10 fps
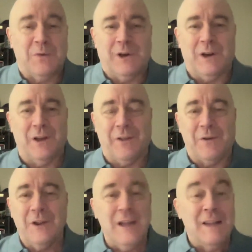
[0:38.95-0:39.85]
one another.
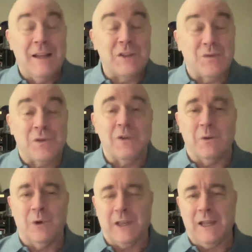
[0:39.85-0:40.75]
That's really
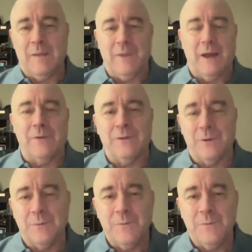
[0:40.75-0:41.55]
what it came down to.